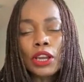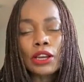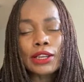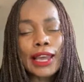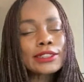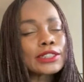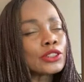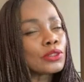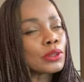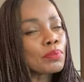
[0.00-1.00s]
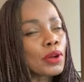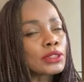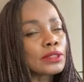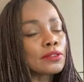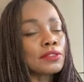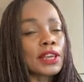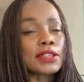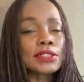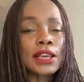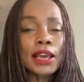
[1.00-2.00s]
connecting to the positive
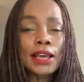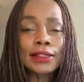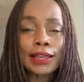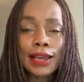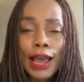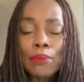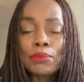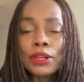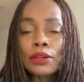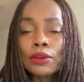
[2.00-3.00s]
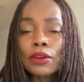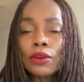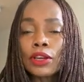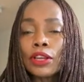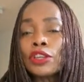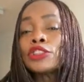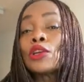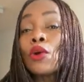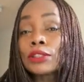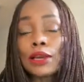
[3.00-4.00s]
things that are happening in this
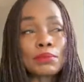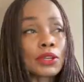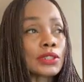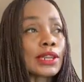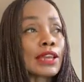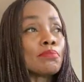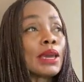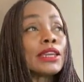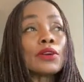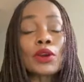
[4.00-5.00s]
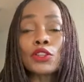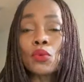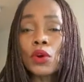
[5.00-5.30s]
lockdown. Because like many around the